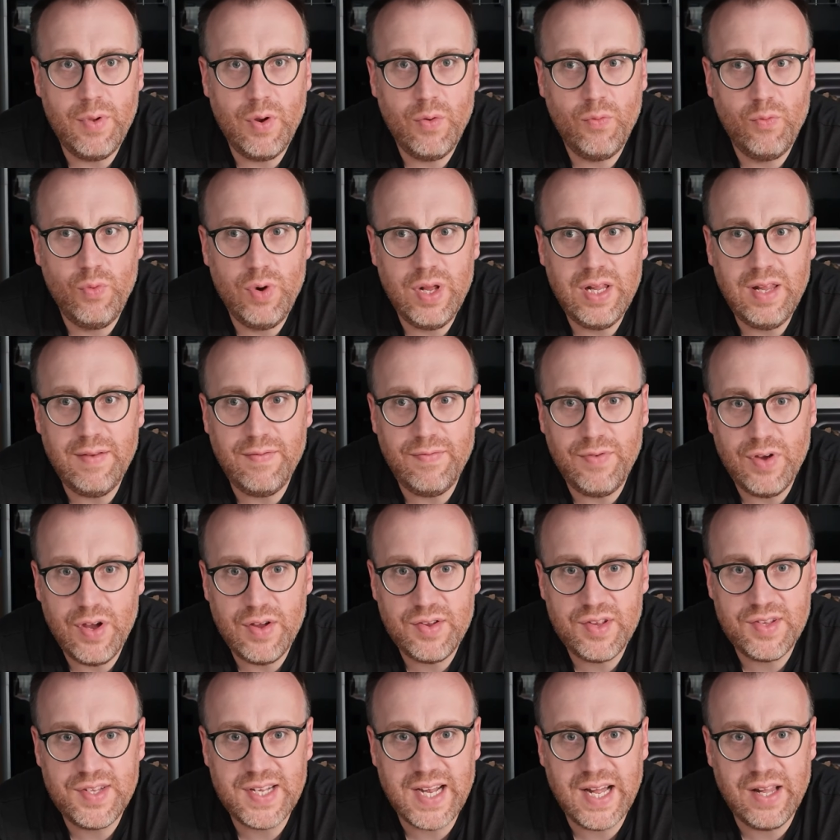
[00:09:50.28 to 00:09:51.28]
really
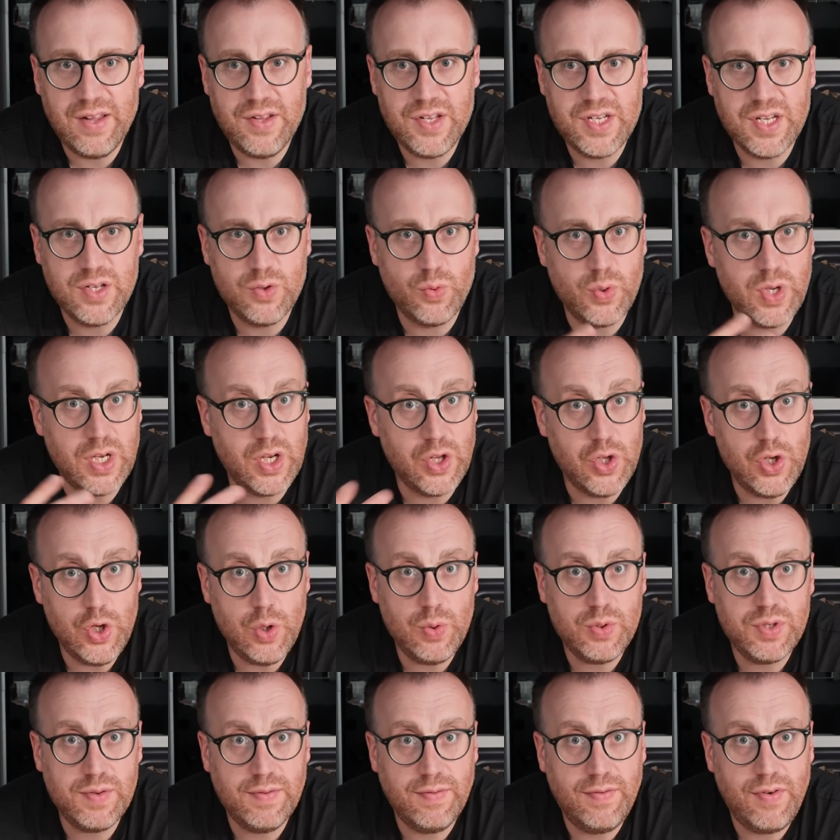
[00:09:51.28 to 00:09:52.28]
versatile in terms of what you can
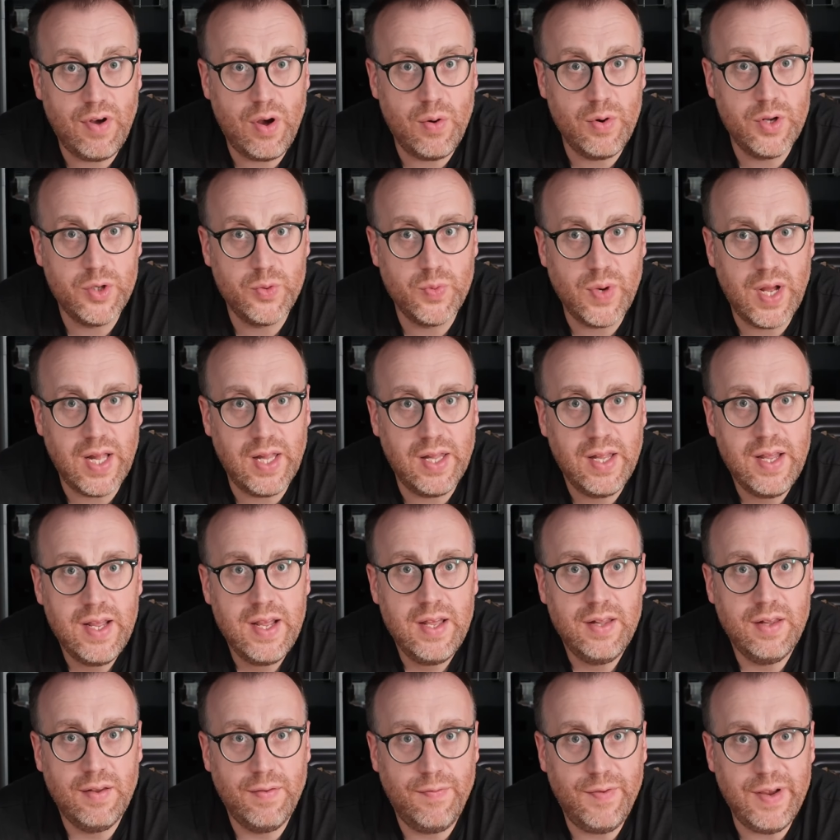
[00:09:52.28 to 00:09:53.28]
use them for as well.
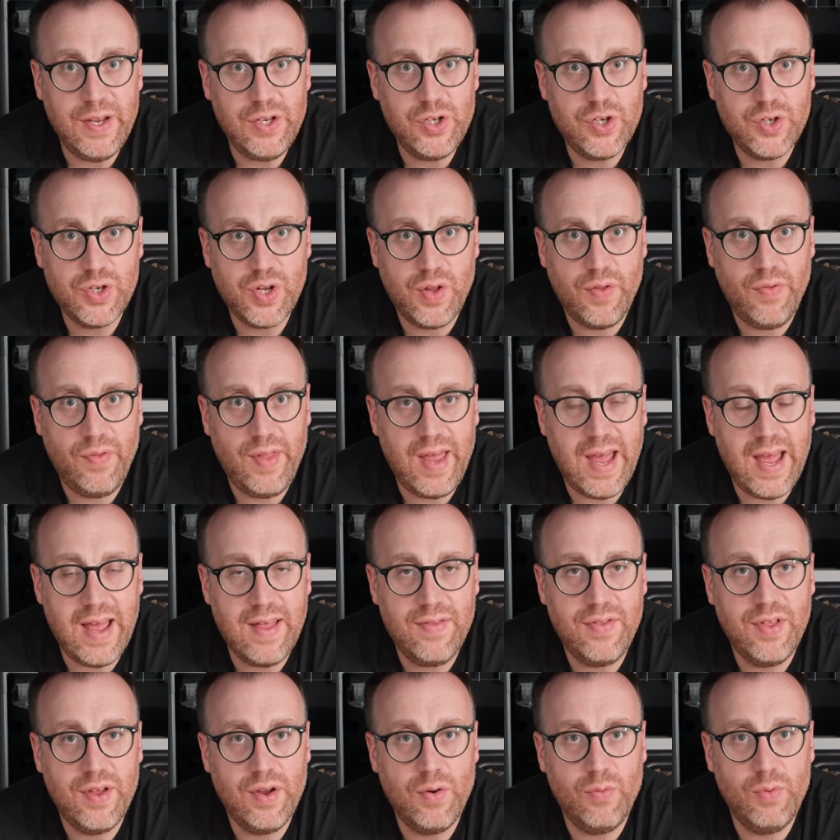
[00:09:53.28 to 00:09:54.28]
The features on
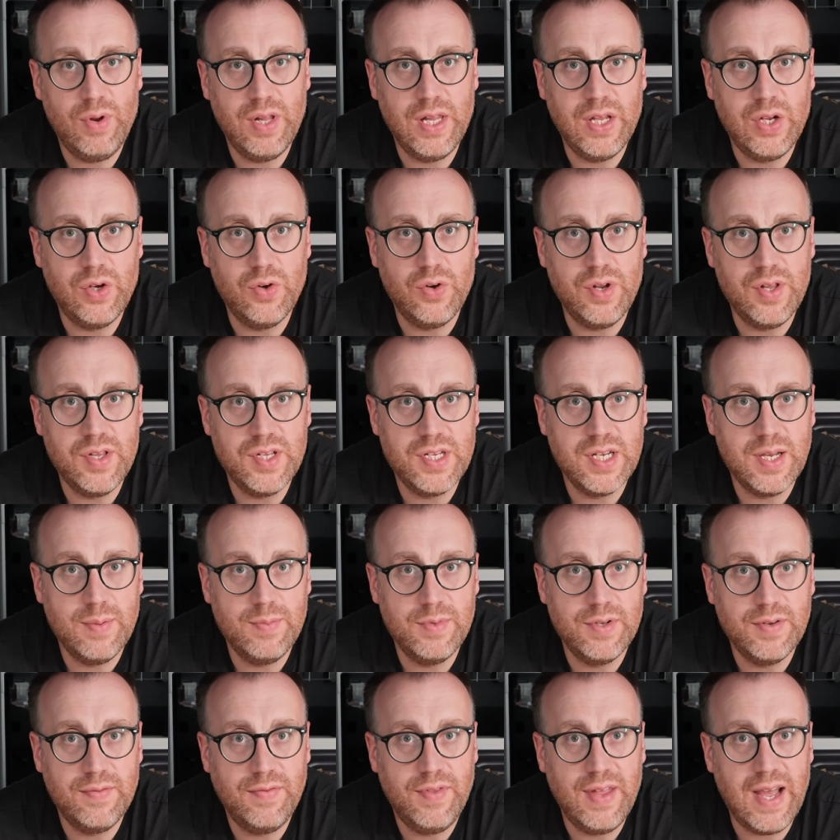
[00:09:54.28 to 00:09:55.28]
there that are really good in
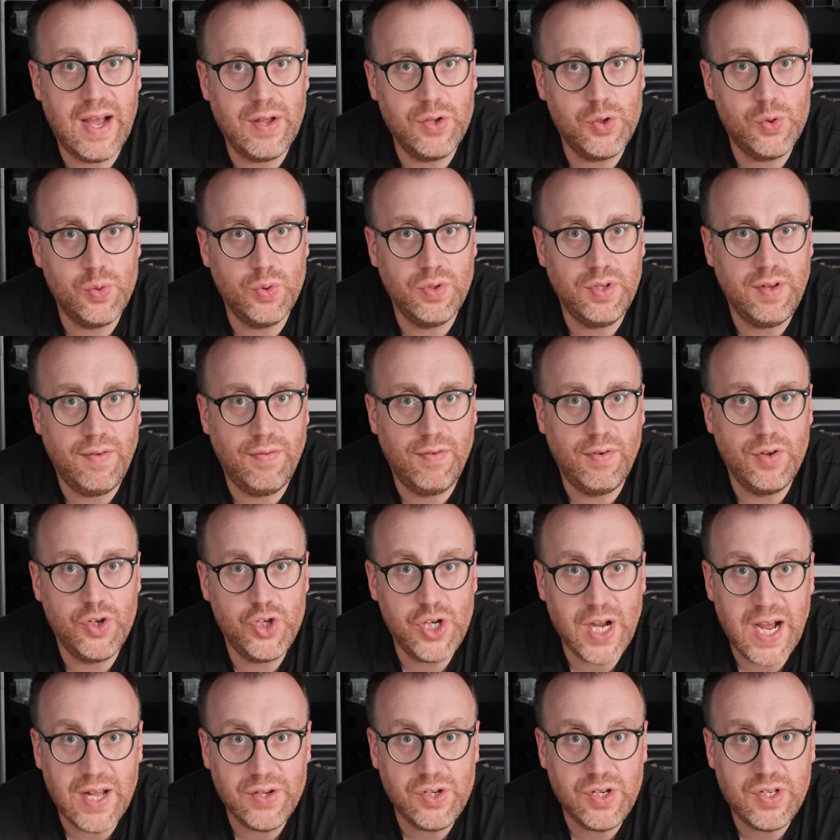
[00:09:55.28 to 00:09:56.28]
terms of the actual different
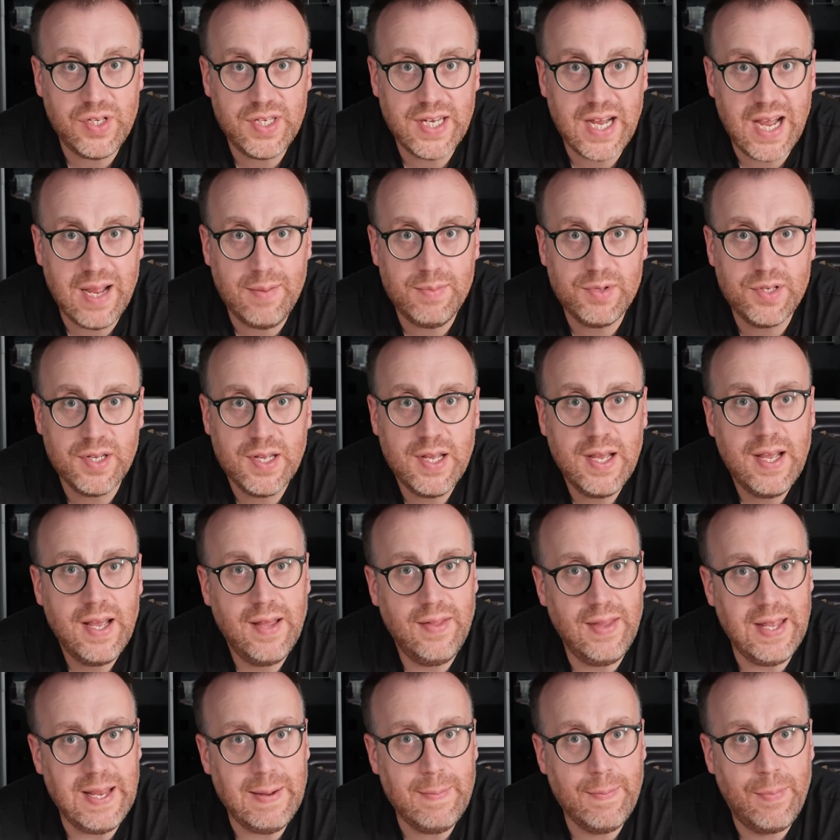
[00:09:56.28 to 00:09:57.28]
charging types,
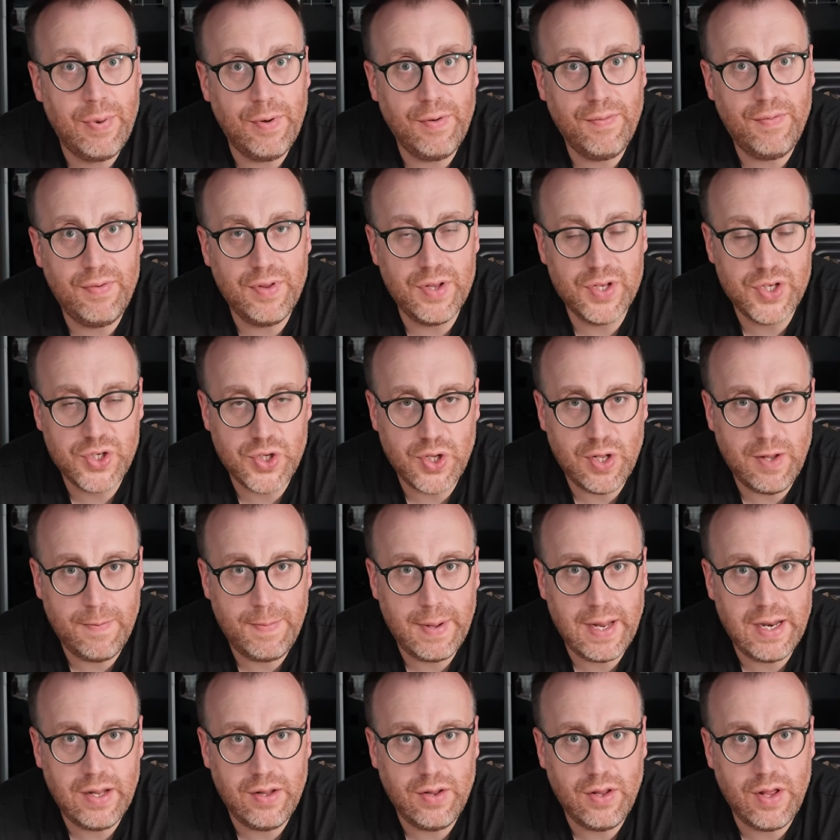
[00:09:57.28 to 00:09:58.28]
the input for the solar
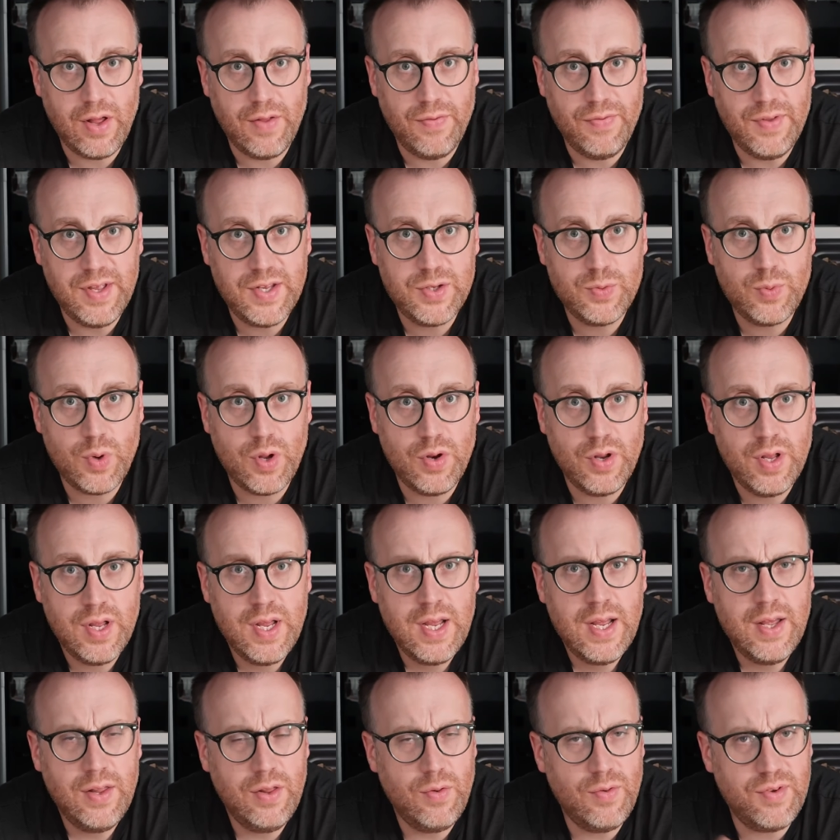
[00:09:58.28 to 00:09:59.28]
panel on this one.
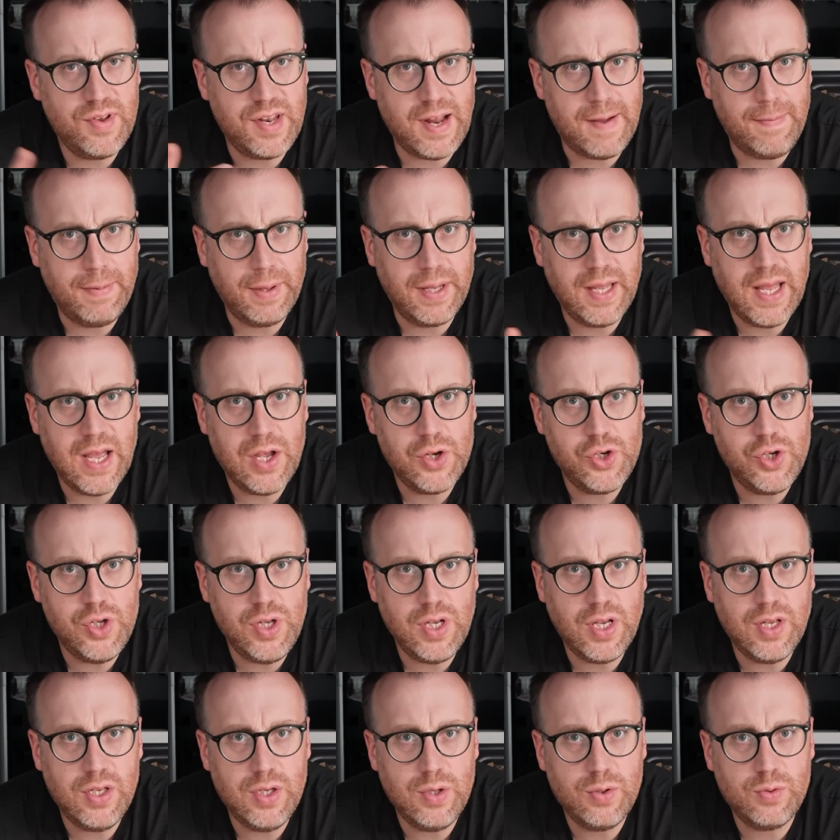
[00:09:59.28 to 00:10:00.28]
There is an application
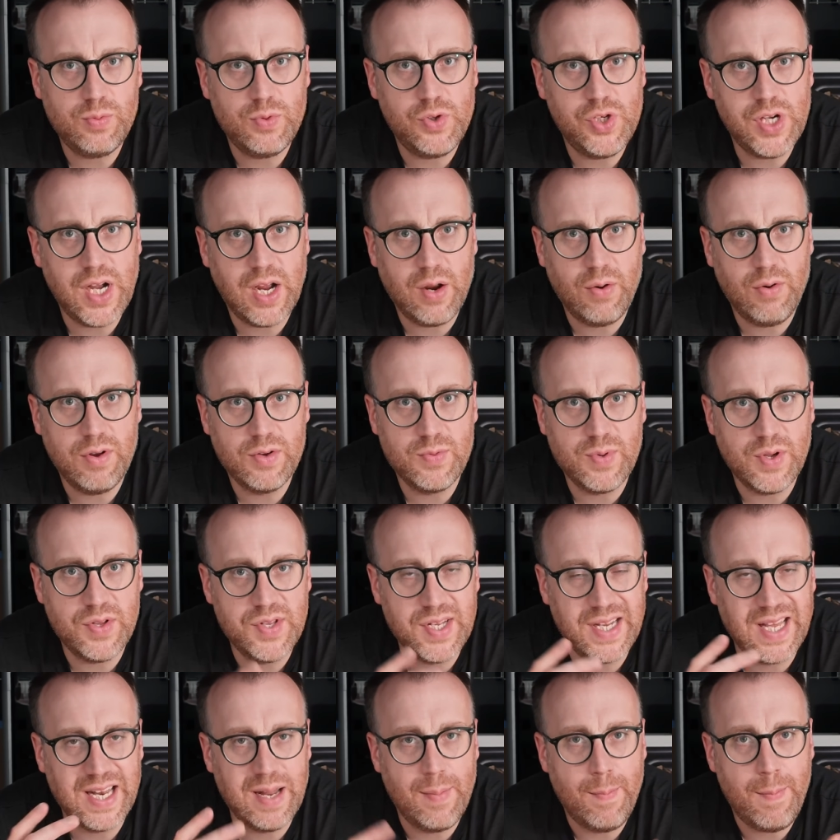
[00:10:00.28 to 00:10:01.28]
you can use with Jackery as well
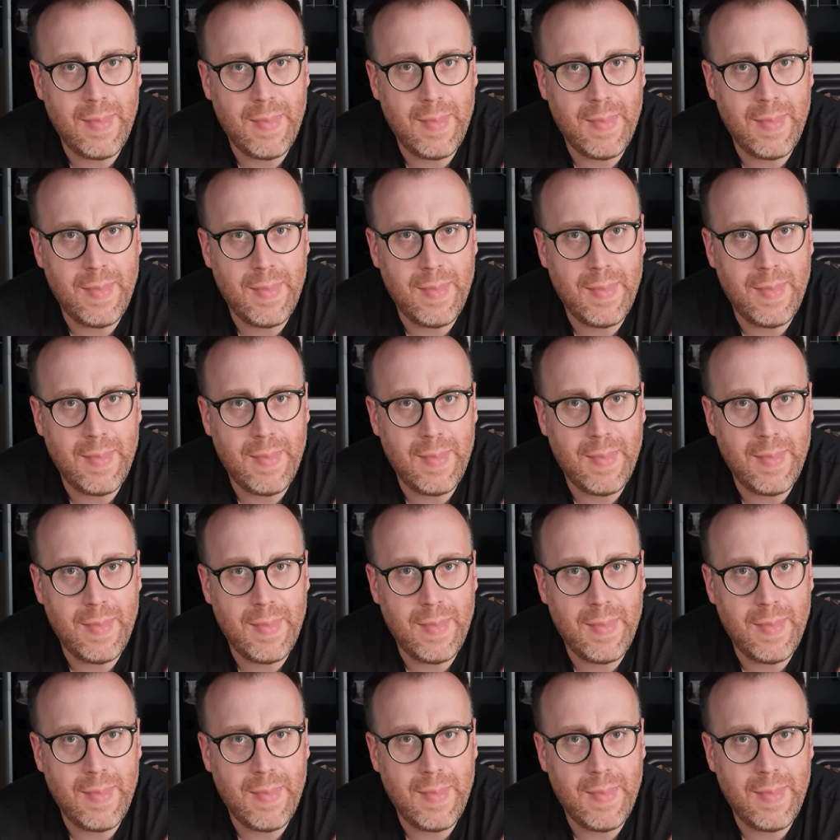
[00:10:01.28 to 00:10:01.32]
to kind of